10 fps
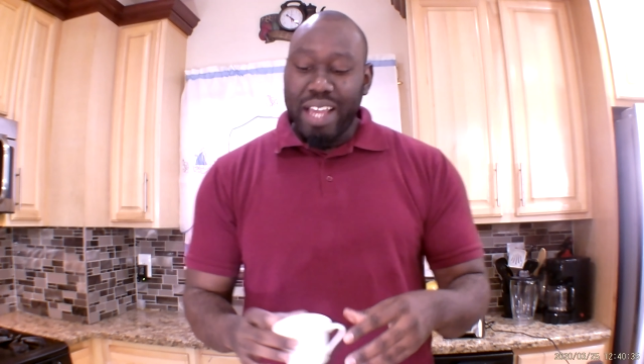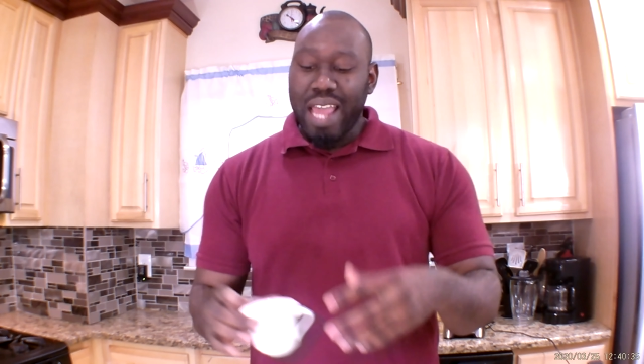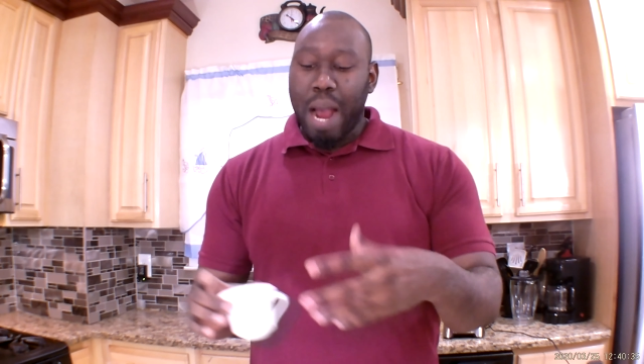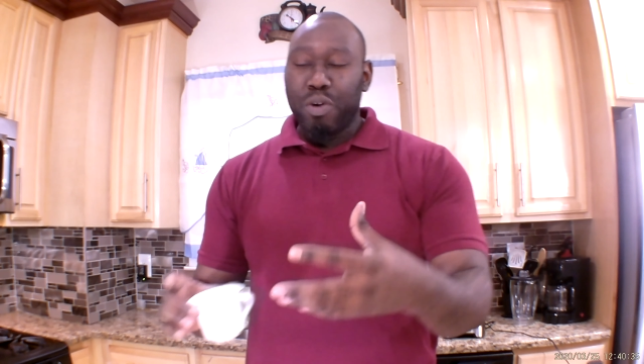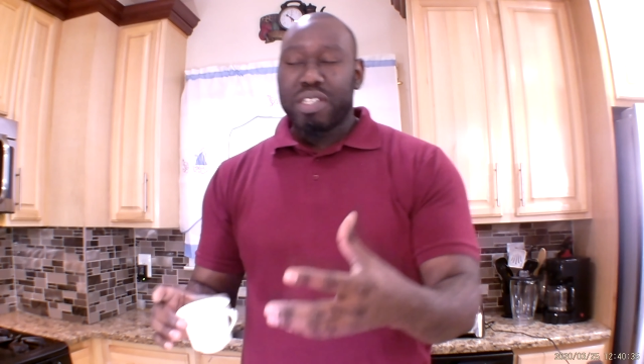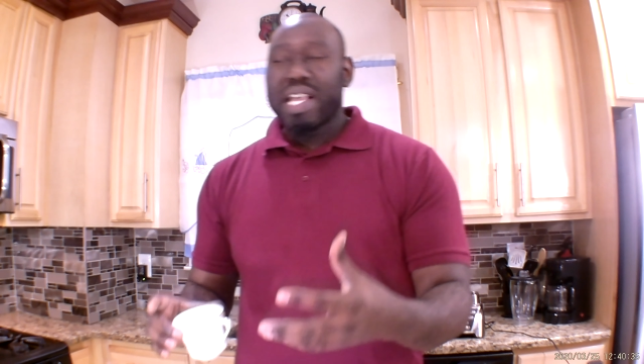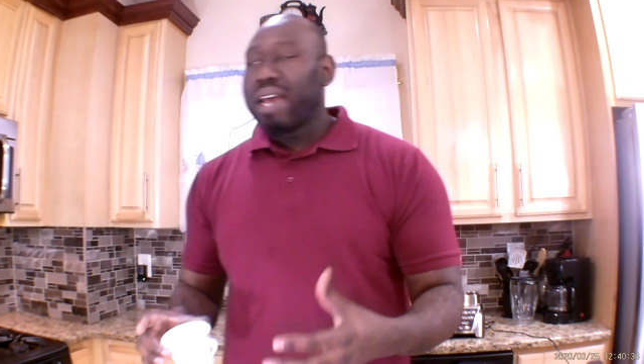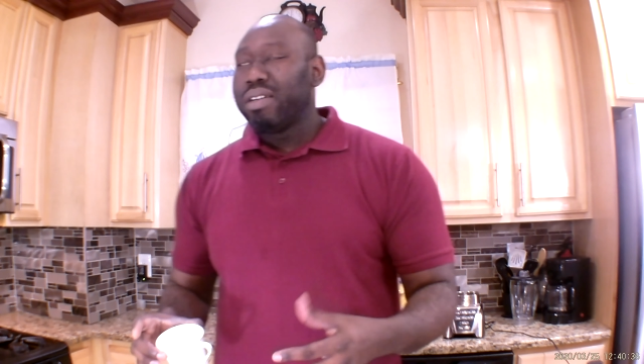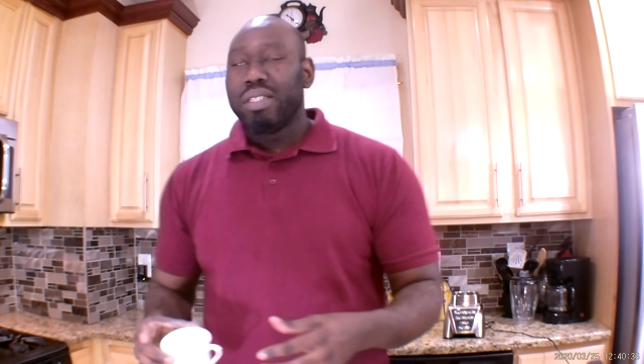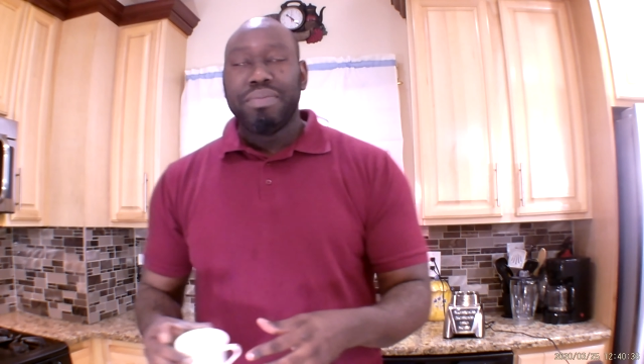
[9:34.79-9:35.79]
and the apple
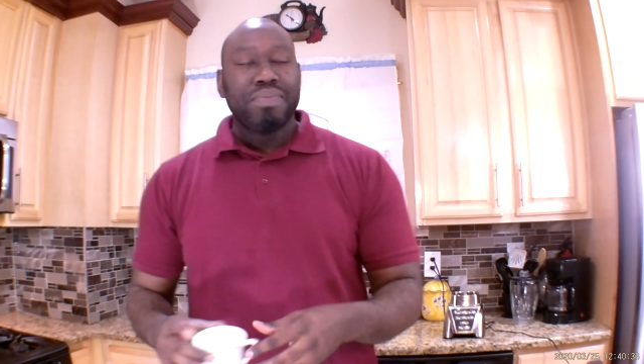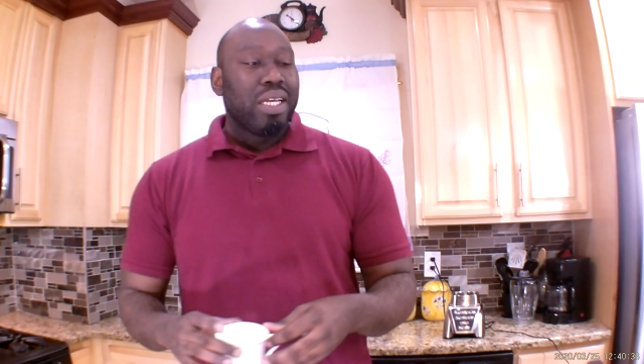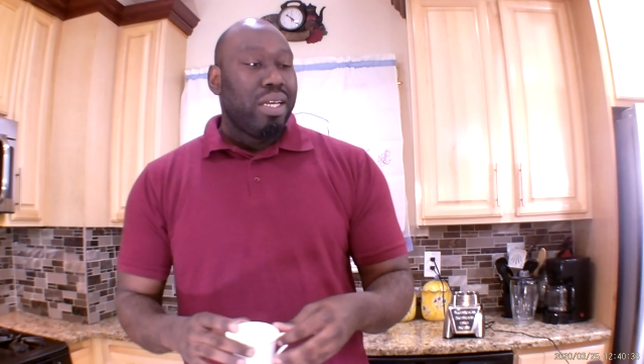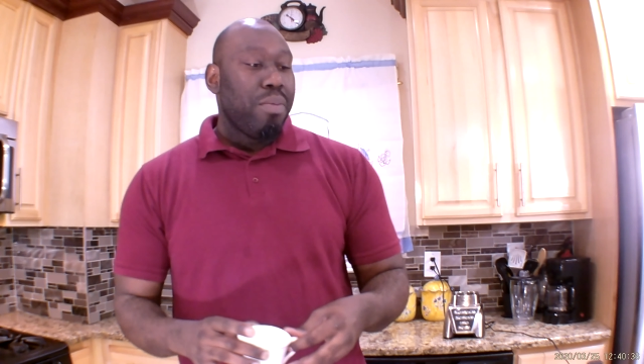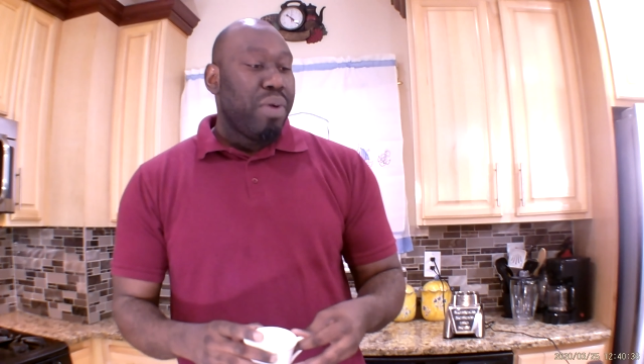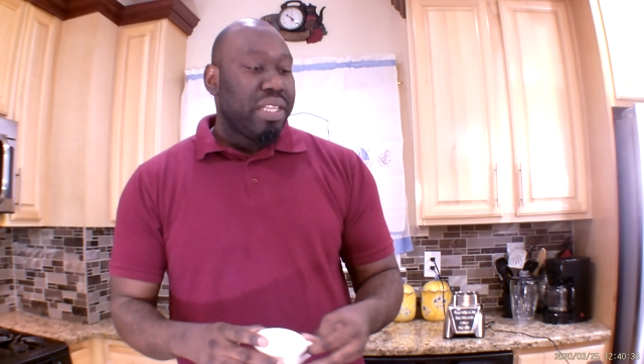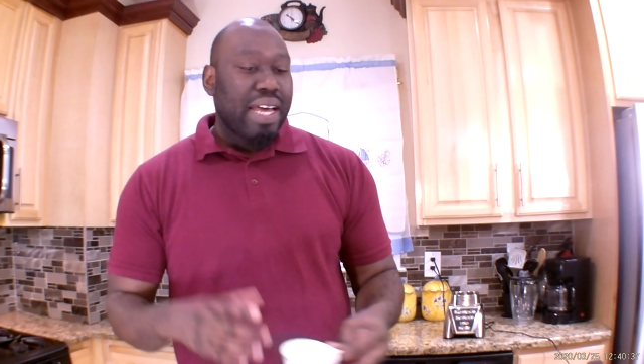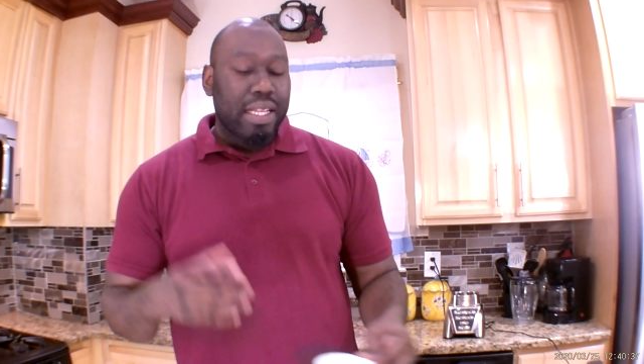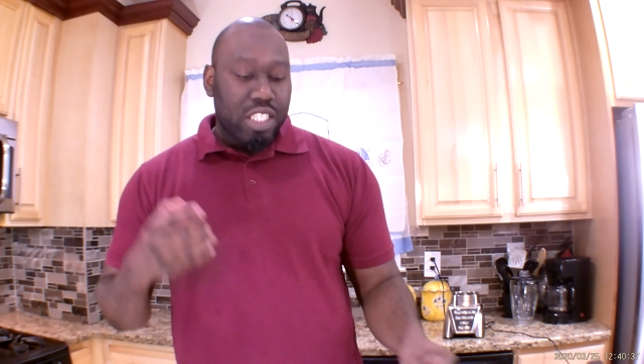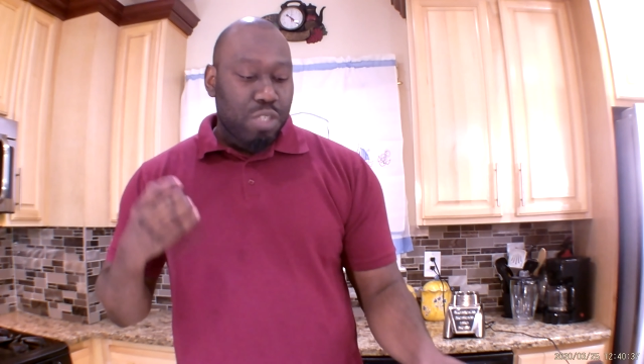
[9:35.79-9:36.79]
cider, you
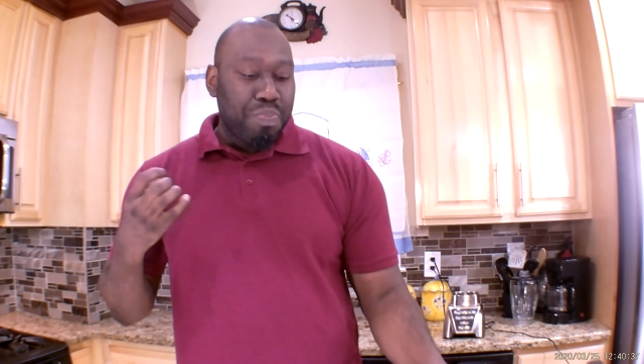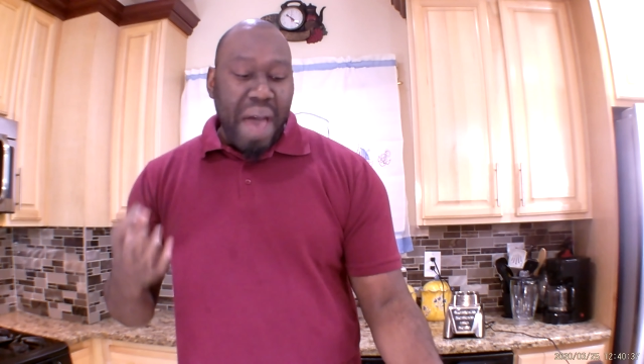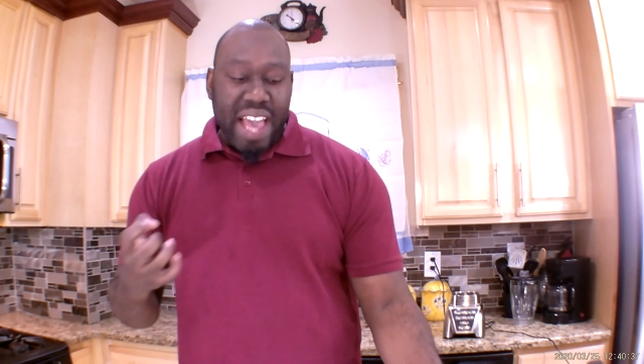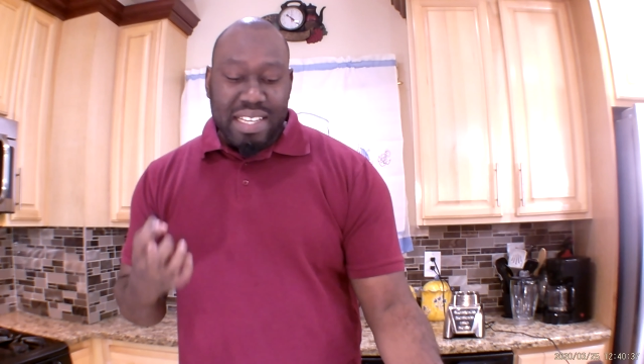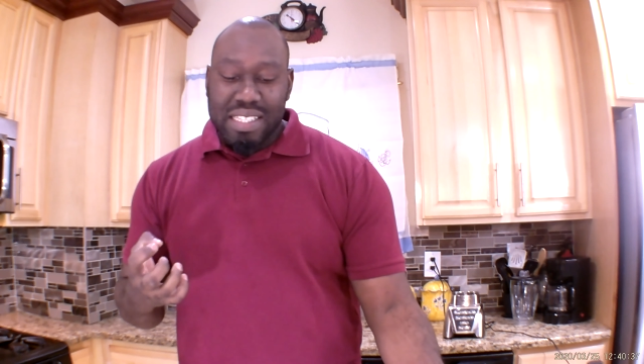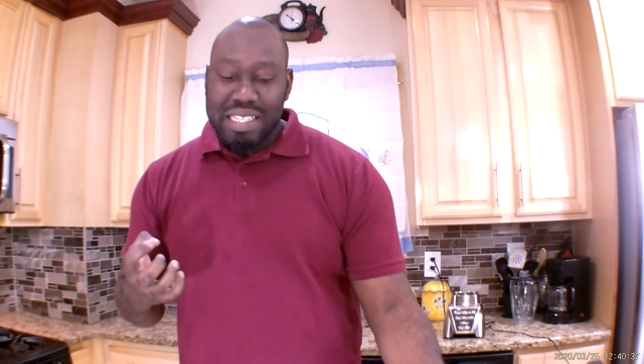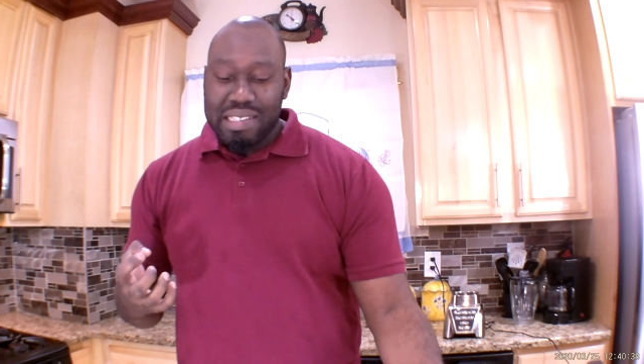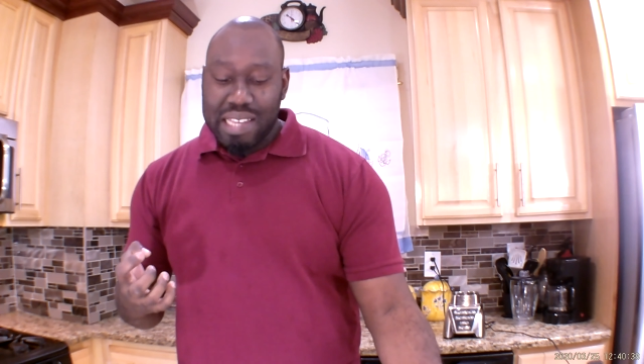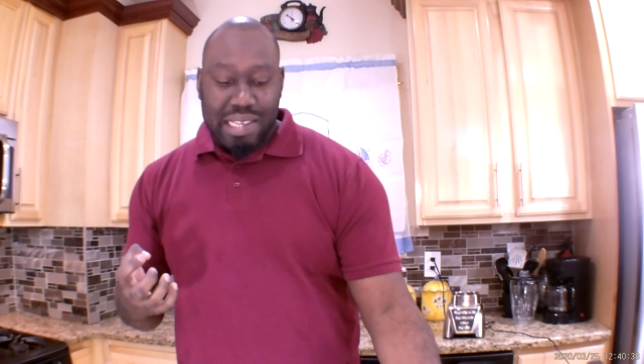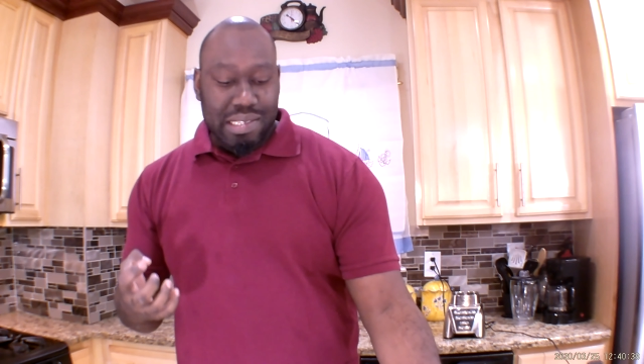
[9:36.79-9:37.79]
bring that
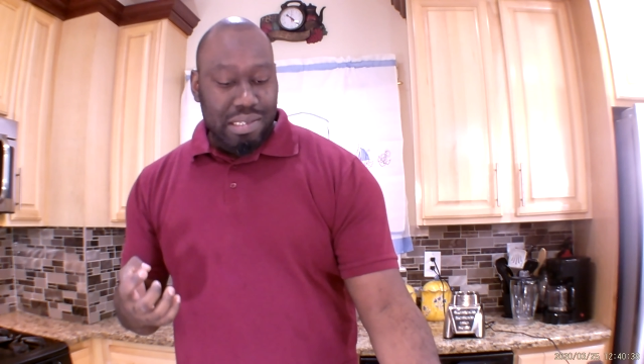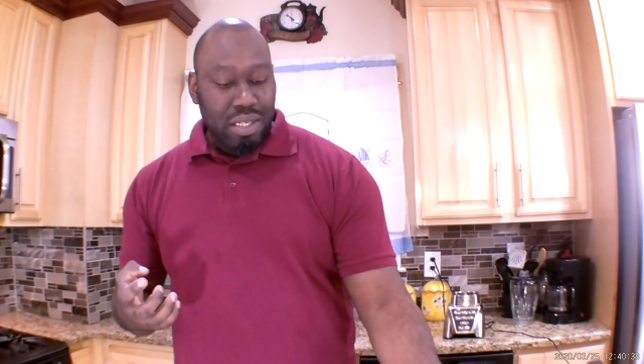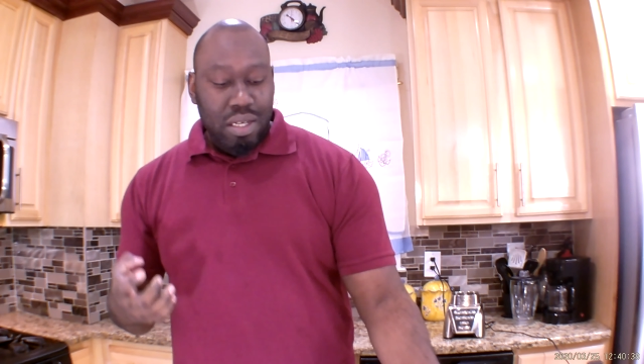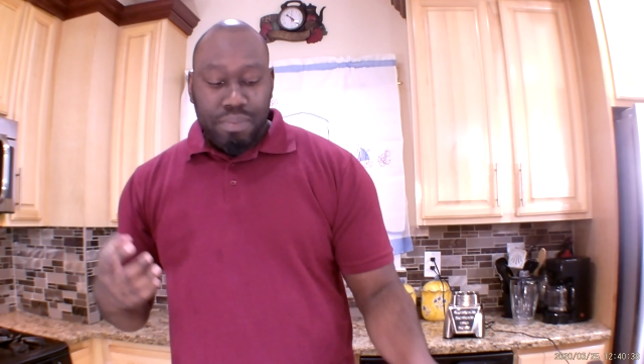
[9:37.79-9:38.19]
spicy taste